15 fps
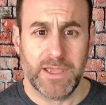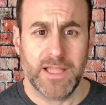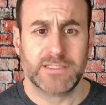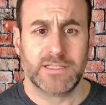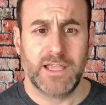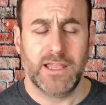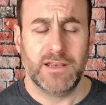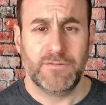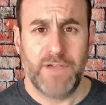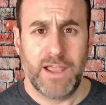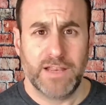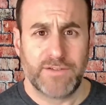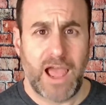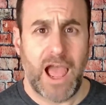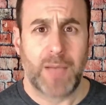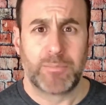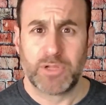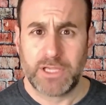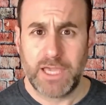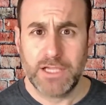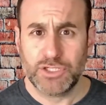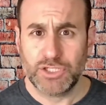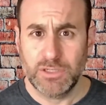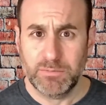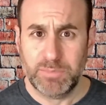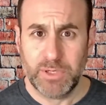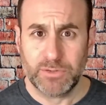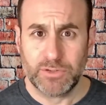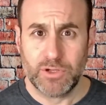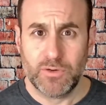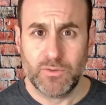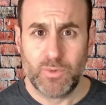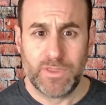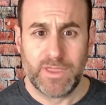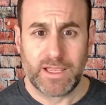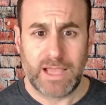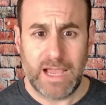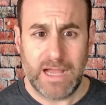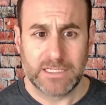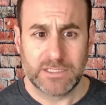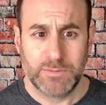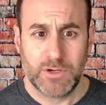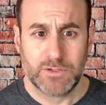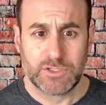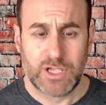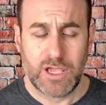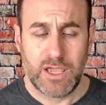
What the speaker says: It's an innovative application built within Cosmos,